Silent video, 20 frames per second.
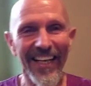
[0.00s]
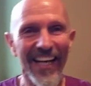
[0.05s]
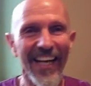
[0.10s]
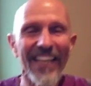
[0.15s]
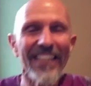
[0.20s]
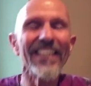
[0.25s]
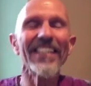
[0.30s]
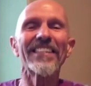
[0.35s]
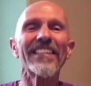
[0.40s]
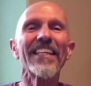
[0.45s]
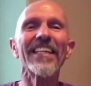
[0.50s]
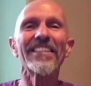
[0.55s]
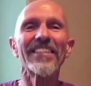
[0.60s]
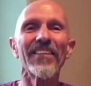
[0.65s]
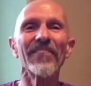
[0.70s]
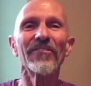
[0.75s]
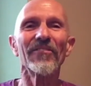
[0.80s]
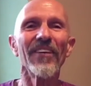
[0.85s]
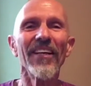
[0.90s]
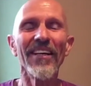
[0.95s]
And this
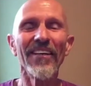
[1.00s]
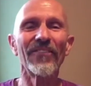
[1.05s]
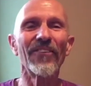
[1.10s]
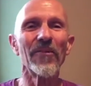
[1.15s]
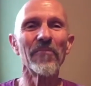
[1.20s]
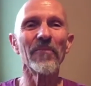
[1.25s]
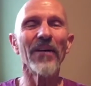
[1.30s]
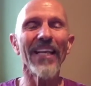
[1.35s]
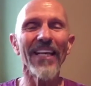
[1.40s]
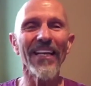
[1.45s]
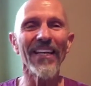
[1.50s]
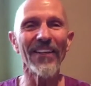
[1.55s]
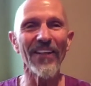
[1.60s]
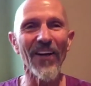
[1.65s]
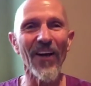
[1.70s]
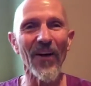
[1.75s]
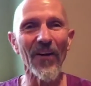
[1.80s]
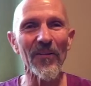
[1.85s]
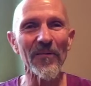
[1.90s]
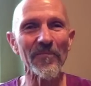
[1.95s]
isn't for me, you
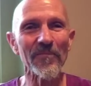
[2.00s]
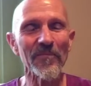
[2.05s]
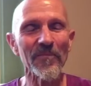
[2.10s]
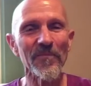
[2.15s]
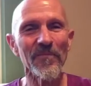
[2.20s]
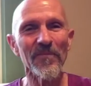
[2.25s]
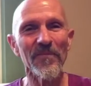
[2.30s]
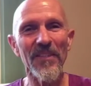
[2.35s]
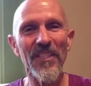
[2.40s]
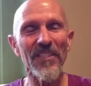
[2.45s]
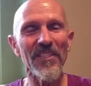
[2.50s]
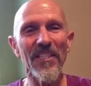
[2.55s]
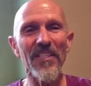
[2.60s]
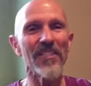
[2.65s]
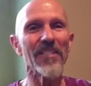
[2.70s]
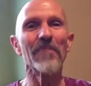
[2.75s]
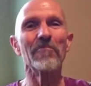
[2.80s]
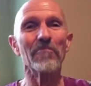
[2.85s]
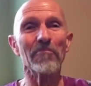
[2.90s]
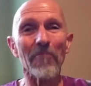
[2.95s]
know? This
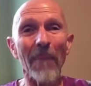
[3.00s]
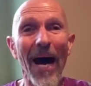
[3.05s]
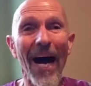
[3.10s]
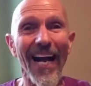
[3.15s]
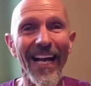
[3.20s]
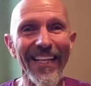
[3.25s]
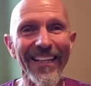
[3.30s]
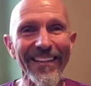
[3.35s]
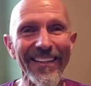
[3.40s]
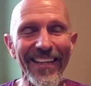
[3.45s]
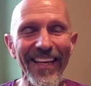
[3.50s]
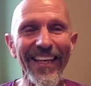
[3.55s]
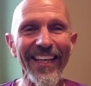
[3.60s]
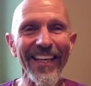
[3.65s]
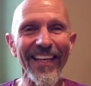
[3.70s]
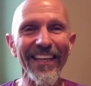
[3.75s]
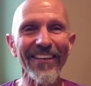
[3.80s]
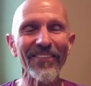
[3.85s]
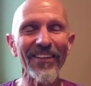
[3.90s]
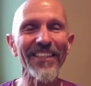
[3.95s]
isn't my
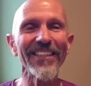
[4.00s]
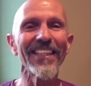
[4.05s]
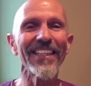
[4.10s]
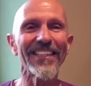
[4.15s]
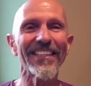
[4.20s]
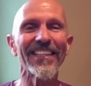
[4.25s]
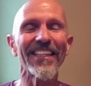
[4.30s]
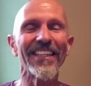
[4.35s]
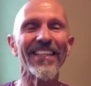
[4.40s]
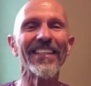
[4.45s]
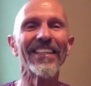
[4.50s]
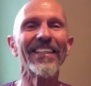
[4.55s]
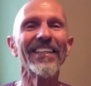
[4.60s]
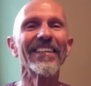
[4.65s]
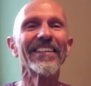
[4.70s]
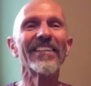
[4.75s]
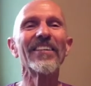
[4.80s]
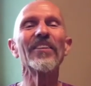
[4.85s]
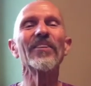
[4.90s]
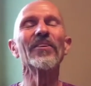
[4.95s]
thing. Well, listen,
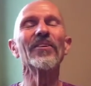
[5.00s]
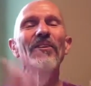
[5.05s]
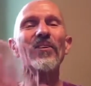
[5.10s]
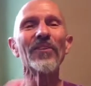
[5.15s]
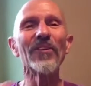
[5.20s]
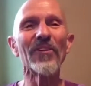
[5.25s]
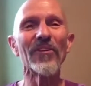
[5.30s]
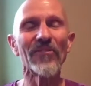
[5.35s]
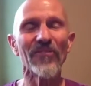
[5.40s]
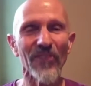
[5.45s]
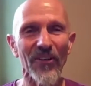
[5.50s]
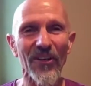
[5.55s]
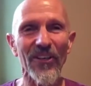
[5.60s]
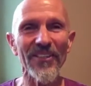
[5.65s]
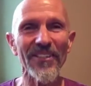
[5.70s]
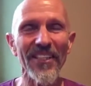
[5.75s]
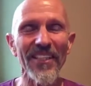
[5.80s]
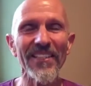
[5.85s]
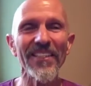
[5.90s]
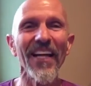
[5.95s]
the
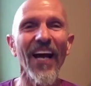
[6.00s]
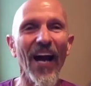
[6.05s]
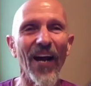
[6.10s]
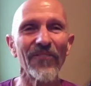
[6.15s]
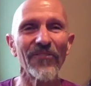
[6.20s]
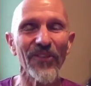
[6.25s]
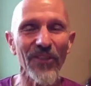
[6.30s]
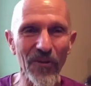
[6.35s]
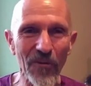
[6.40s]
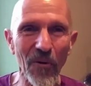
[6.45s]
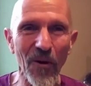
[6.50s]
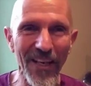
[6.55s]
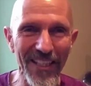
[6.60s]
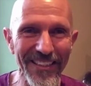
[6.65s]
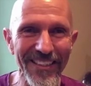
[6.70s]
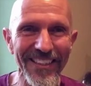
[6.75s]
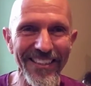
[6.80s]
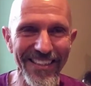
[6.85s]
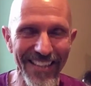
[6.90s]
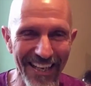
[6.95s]
universe is
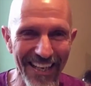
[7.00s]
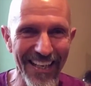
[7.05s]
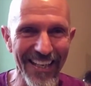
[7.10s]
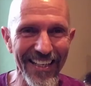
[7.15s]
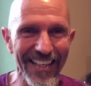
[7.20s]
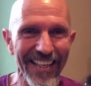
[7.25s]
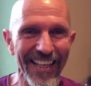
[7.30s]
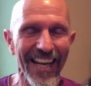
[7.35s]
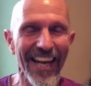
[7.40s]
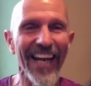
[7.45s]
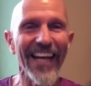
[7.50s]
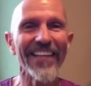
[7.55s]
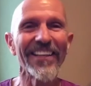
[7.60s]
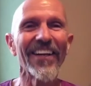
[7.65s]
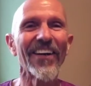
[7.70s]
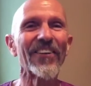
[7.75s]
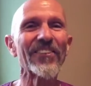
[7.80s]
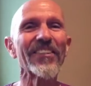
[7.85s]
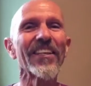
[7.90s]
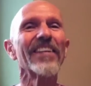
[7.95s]
everyone's thing, and
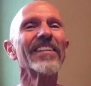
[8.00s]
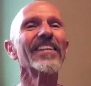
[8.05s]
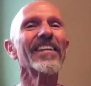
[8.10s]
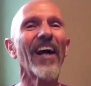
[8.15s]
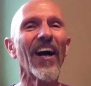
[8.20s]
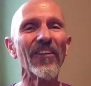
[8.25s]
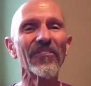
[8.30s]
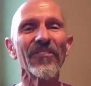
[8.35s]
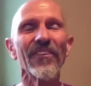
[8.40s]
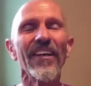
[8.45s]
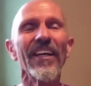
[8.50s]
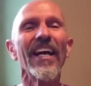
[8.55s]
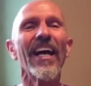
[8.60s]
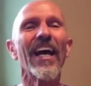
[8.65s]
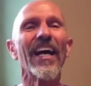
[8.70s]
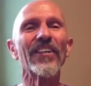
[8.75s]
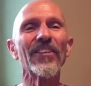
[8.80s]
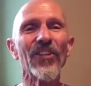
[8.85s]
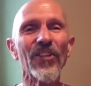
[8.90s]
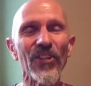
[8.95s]
there's enough
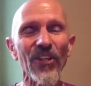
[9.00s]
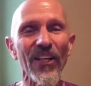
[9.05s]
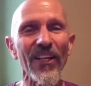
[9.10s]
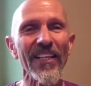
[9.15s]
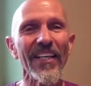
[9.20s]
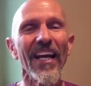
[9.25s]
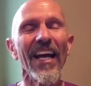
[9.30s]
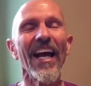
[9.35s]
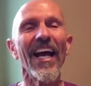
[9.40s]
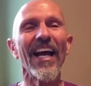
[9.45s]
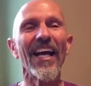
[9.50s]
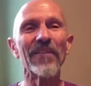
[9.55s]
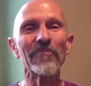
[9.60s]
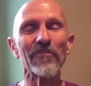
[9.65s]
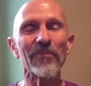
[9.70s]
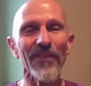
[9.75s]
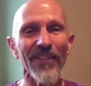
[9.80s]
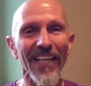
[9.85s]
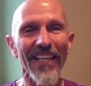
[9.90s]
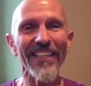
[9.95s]
and good
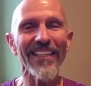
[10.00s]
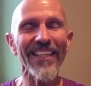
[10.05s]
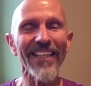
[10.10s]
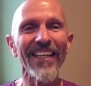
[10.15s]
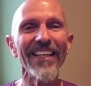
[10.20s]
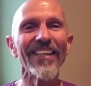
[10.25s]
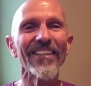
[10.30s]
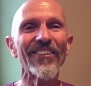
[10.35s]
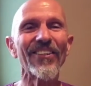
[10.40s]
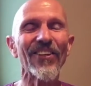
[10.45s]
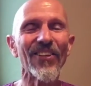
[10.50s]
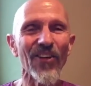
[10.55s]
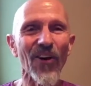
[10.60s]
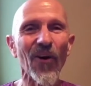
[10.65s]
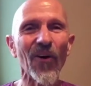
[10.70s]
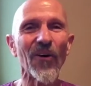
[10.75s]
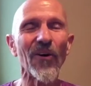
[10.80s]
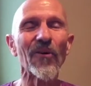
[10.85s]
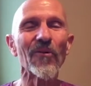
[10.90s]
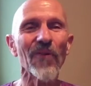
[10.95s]
and plenty to
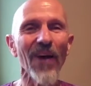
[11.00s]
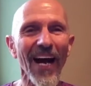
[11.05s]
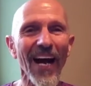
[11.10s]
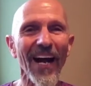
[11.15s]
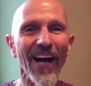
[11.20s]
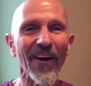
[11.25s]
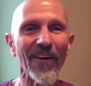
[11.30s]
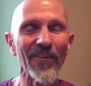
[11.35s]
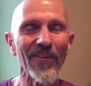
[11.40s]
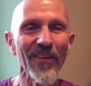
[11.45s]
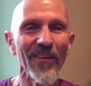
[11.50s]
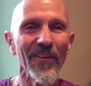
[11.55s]
go around.